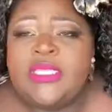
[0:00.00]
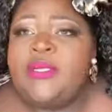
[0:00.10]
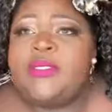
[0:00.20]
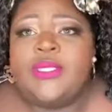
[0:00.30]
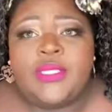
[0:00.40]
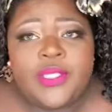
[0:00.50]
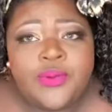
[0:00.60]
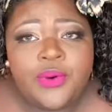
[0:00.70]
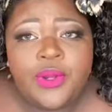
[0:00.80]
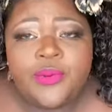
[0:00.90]
There's
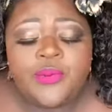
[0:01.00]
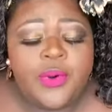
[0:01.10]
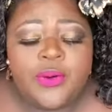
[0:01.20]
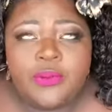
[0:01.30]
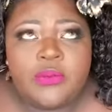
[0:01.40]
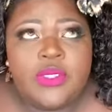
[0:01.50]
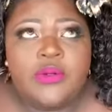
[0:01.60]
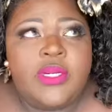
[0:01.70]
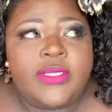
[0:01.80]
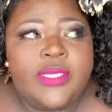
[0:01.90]
nothing wrong,
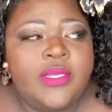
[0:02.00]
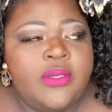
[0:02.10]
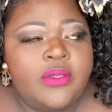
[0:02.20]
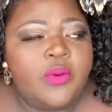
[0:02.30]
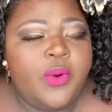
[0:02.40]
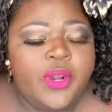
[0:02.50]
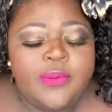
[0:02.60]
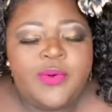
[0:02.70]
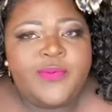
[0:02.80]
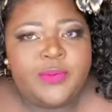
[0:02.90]
nothing
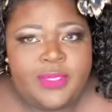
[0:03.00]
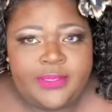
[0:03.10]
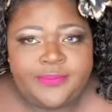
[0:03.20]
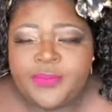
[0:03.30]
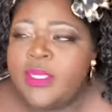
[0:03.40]
wearable for me.